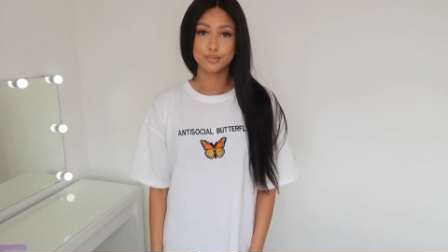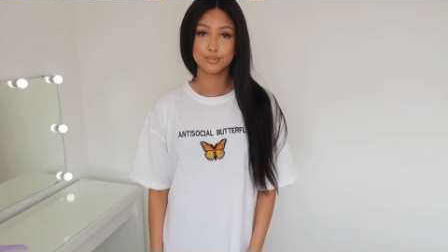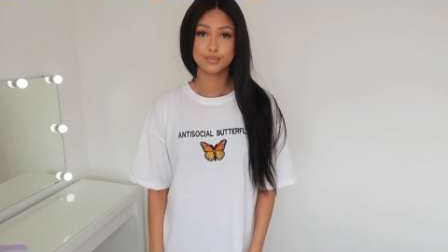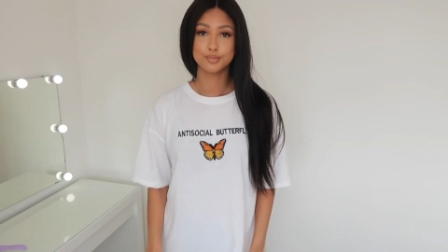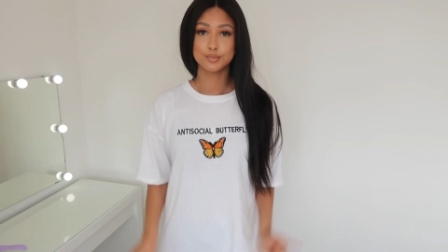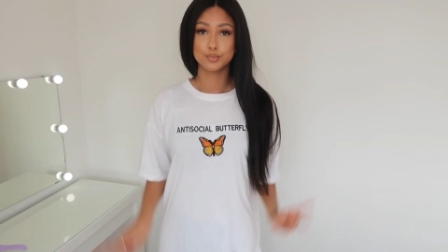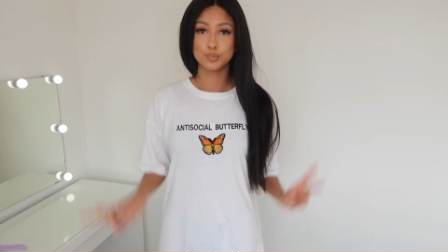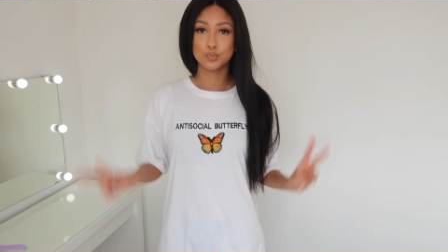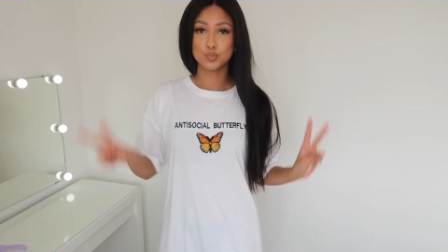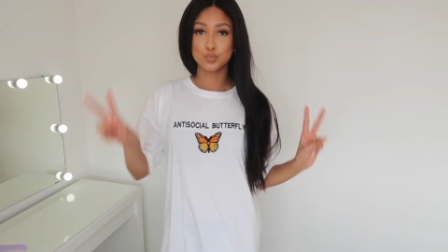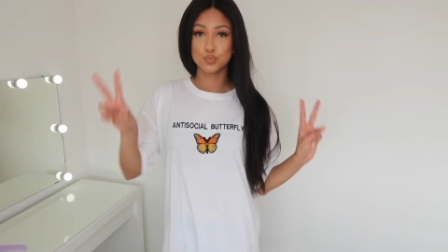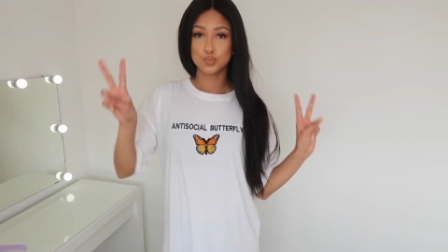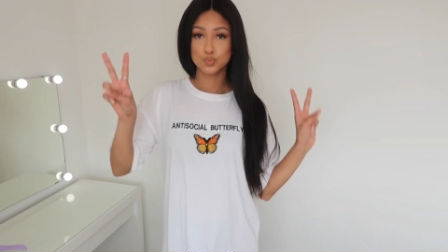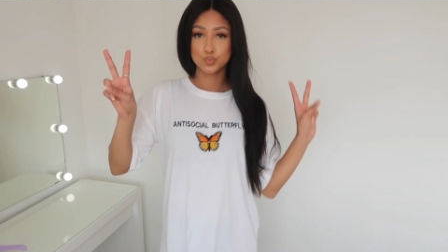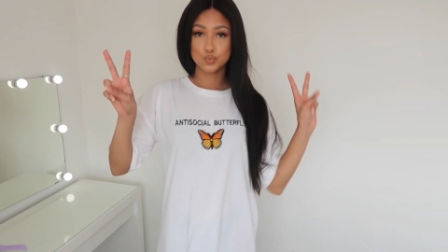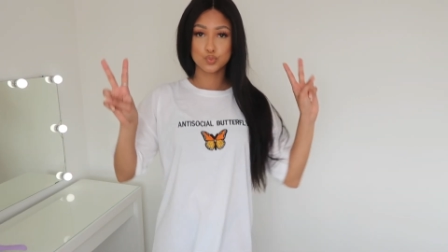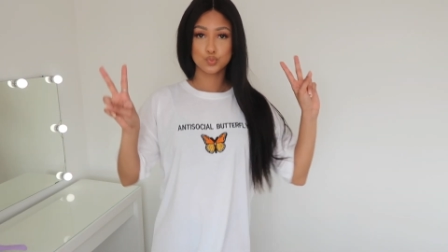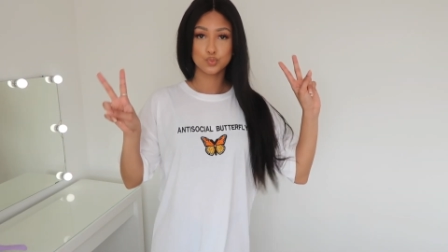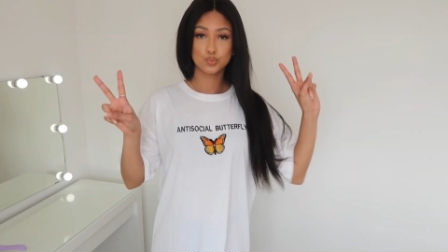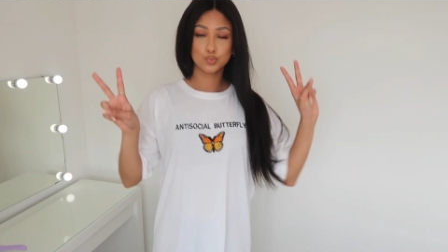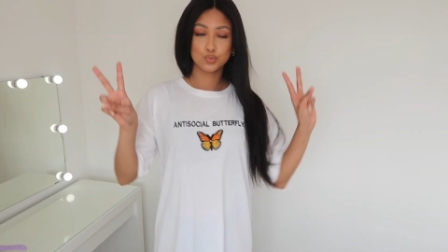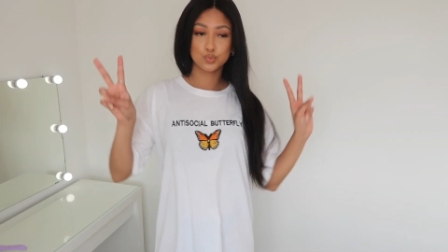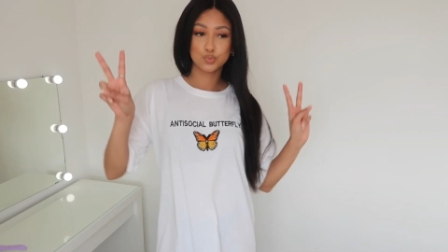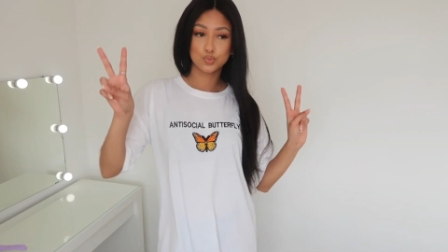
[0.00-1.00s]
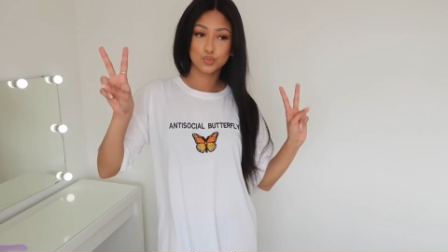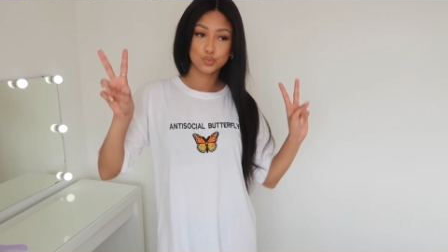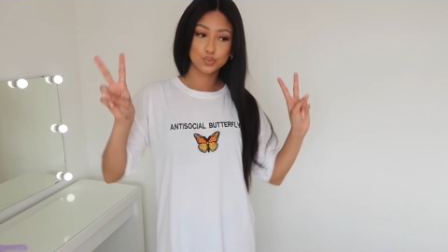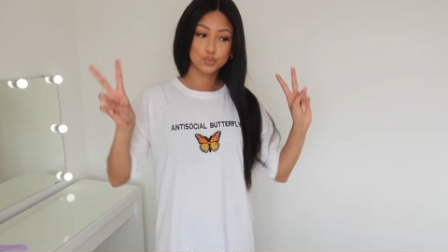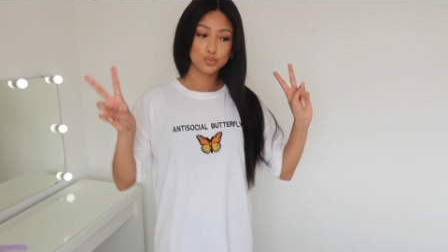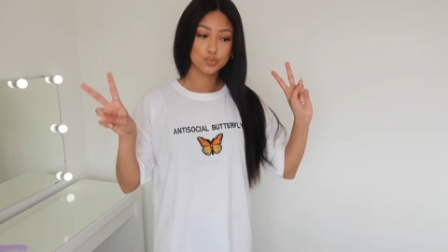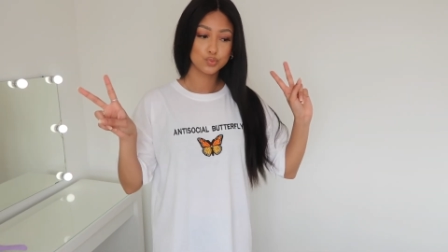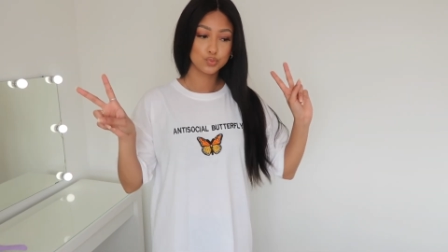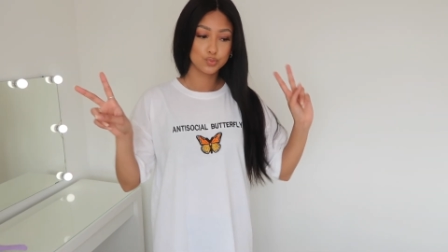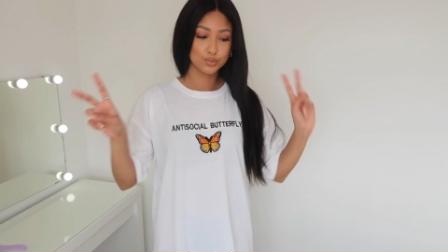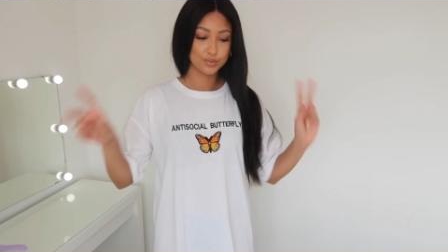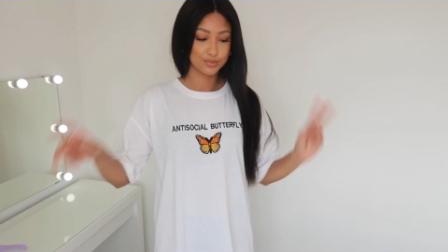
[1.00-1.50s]
this really
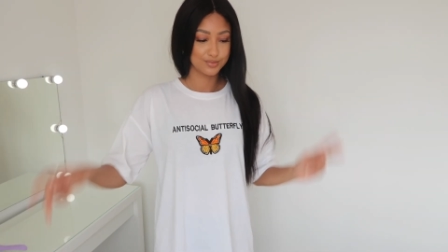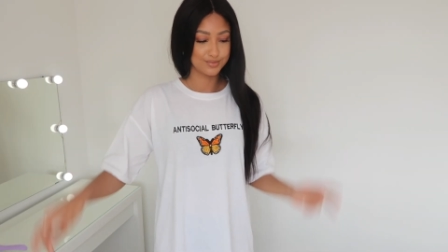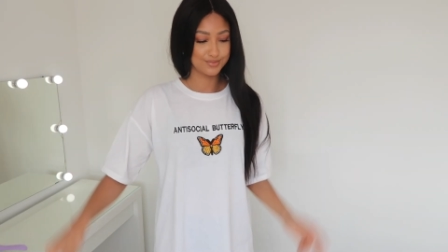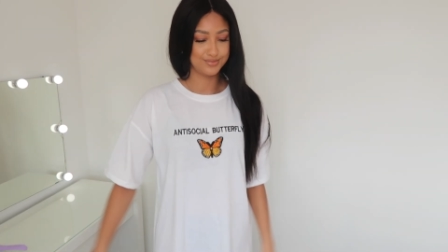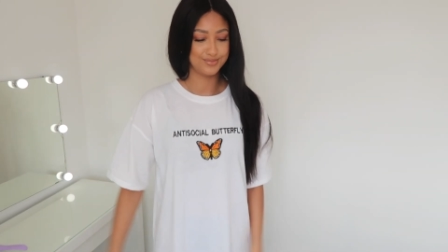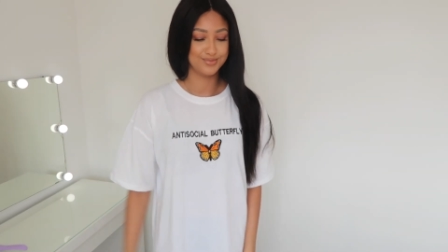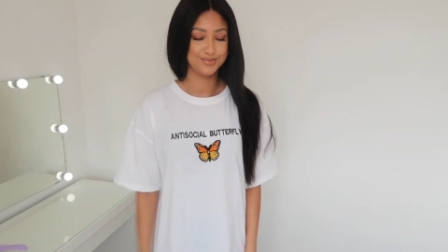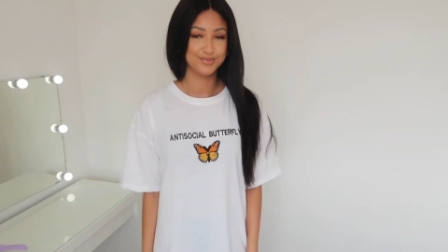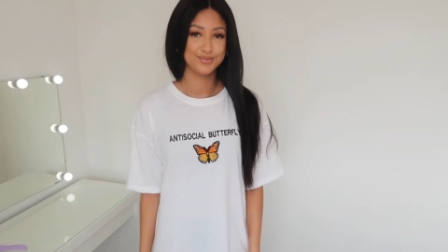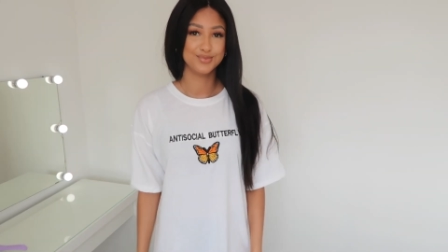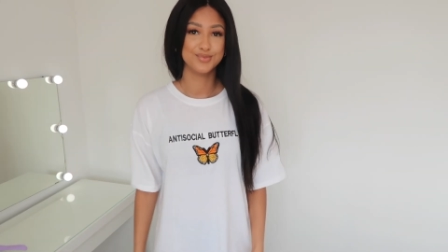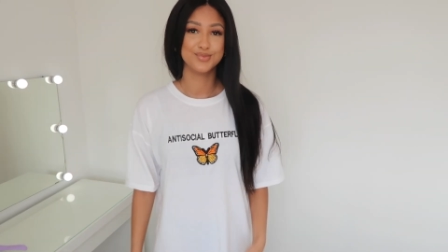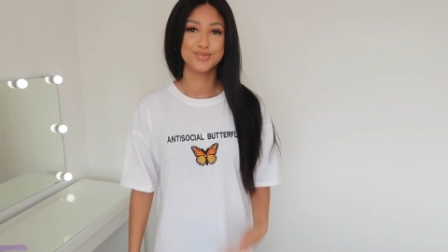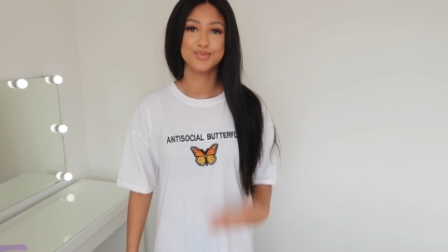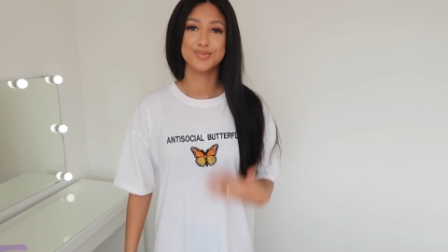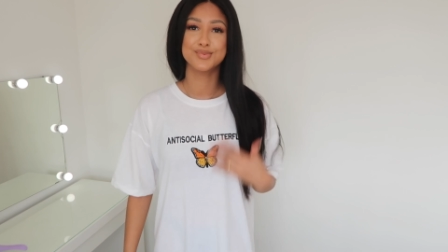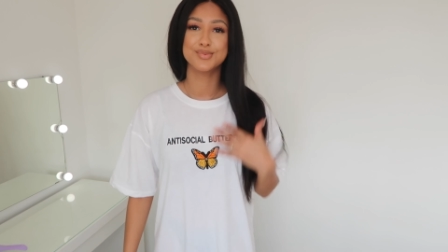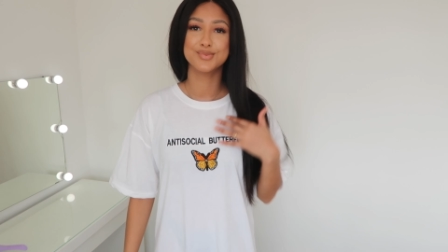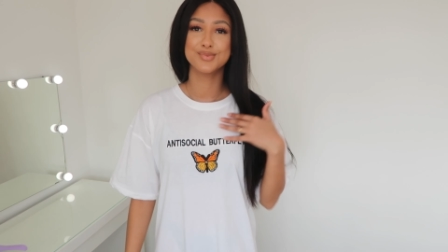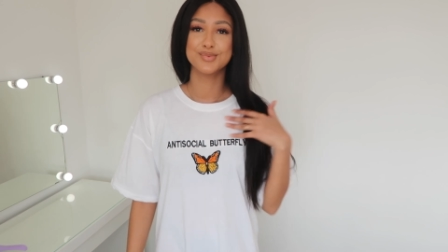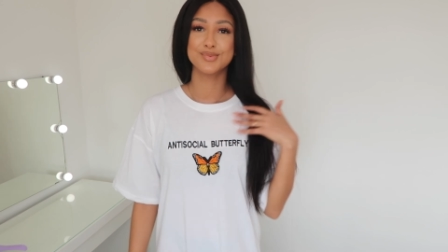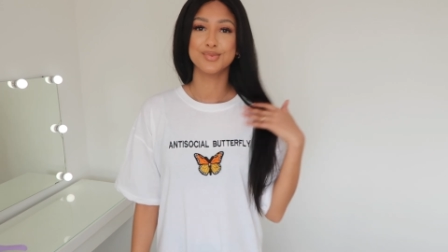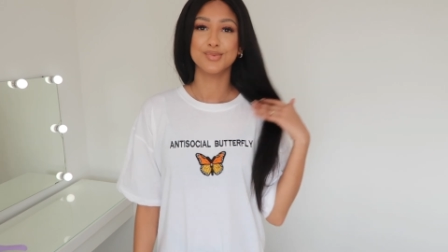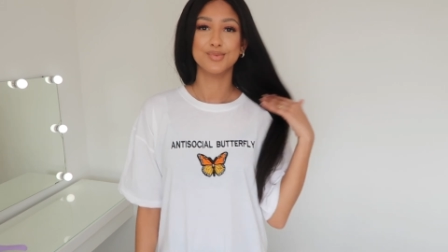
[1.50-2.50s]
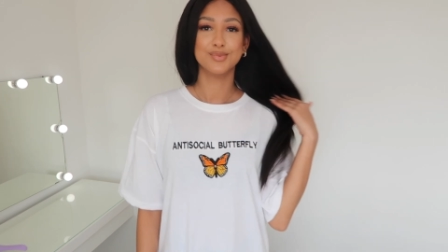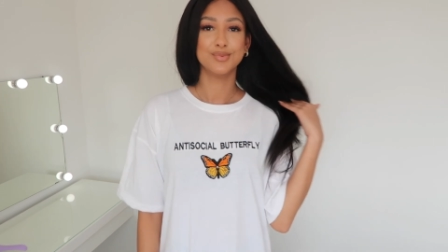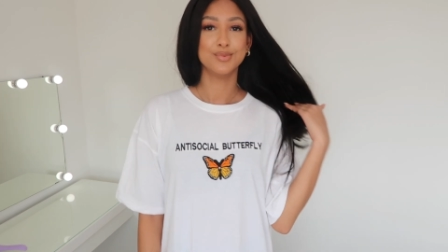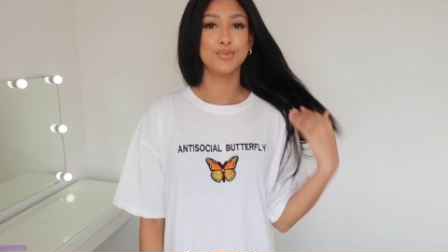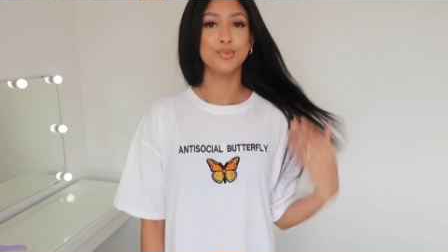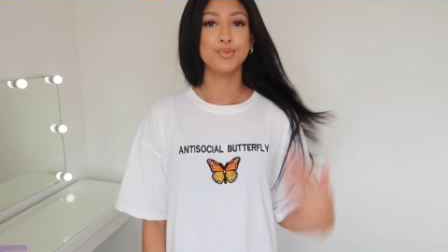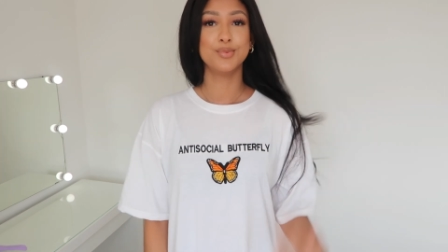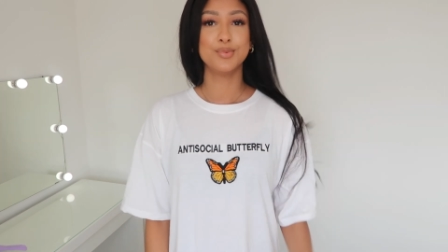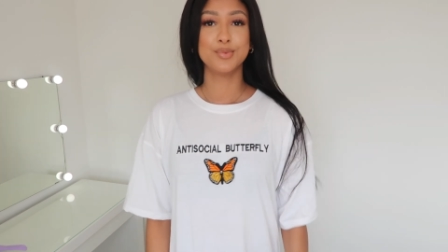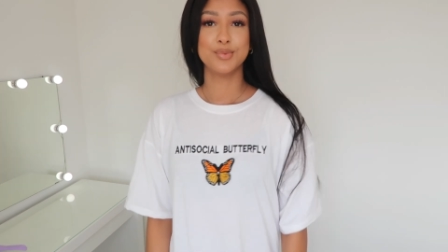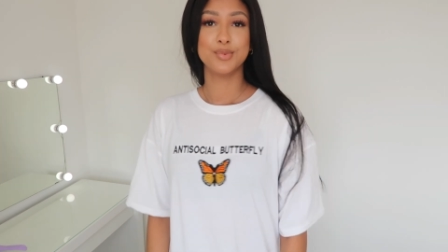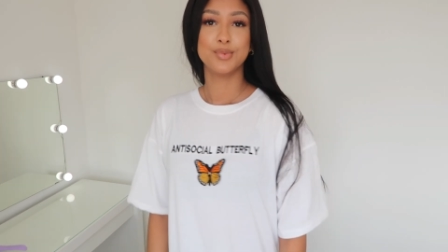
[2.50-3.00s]
oversized t-shirt
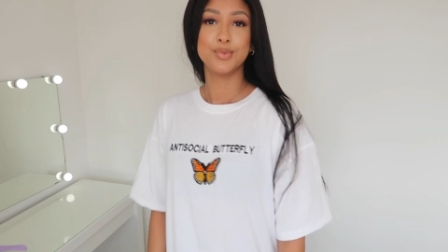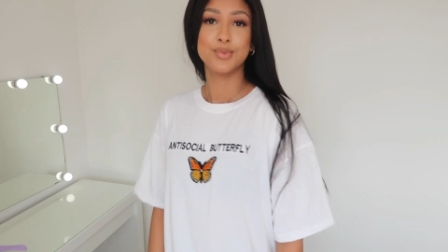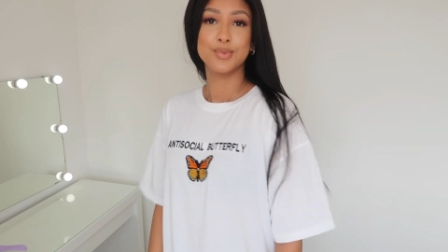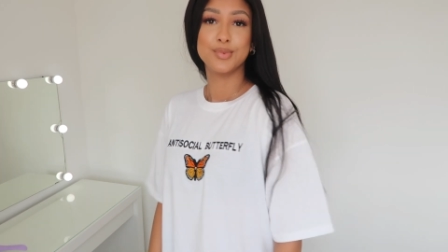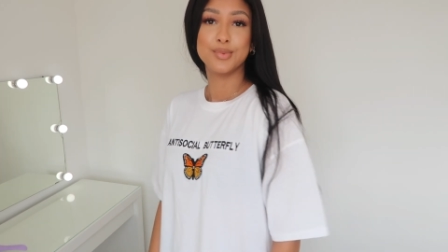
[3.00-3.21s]
dress